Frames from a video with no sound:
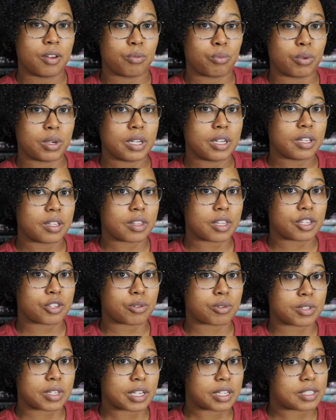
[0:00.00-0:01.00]
Reading
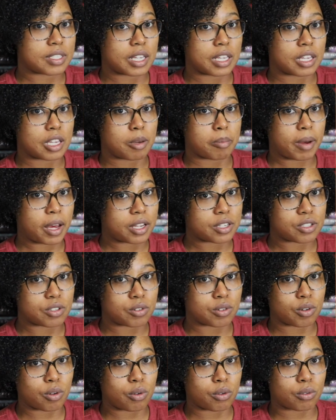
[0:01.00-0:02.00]
this was like saying goodbye
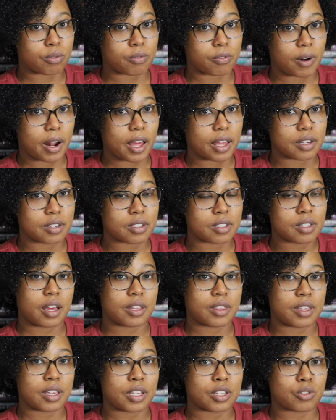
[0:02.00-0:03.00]
to an old friend.
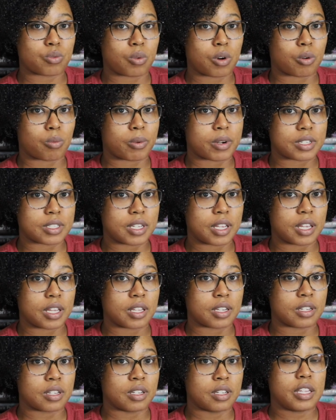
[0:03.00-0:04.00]
I think it's well
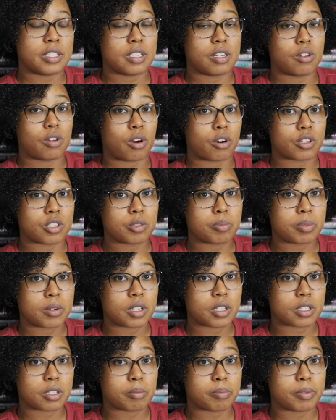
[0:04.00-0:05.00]
written. It's a large
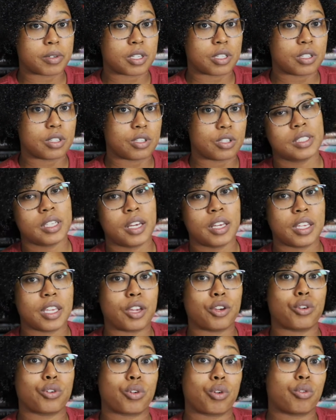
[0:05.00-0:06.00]
book, but yeah,
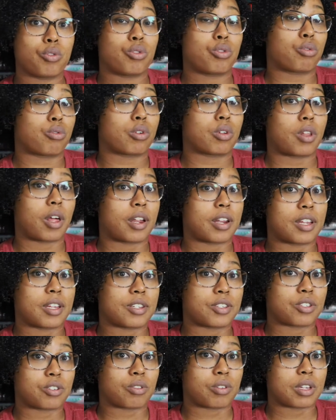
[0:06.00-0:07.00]
you're going through a lot of
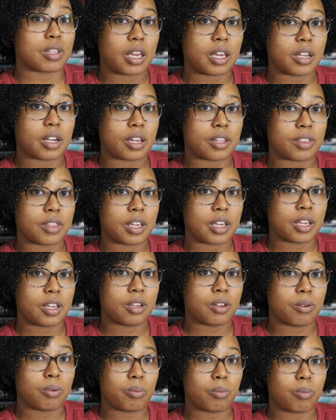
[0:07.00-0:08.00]
history. And I
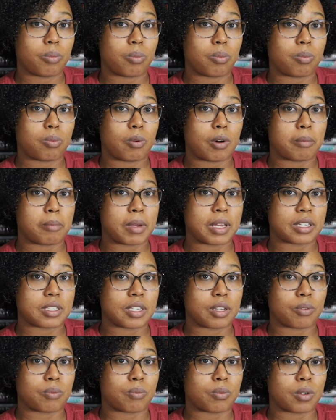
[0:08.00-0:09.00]
think what
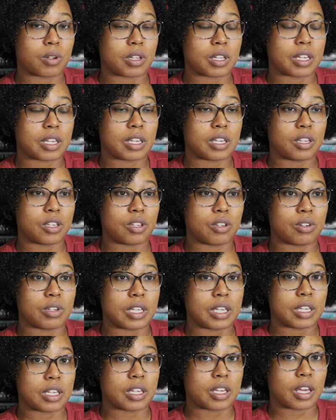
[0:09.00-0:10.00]
makes it really
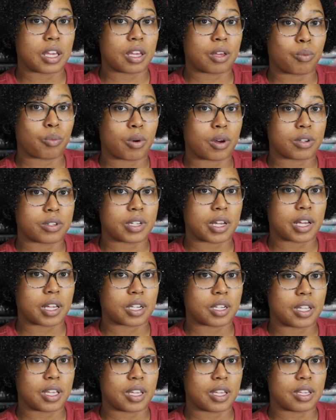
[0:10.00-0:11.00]
unique and well
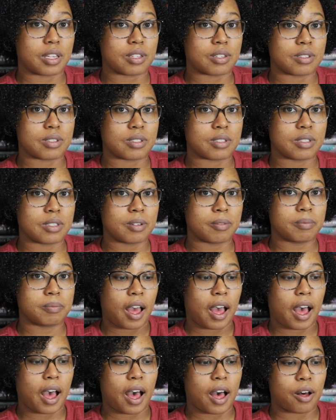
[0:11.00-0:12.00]
done is
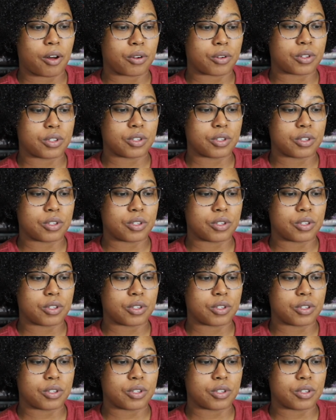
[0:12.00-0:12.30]
how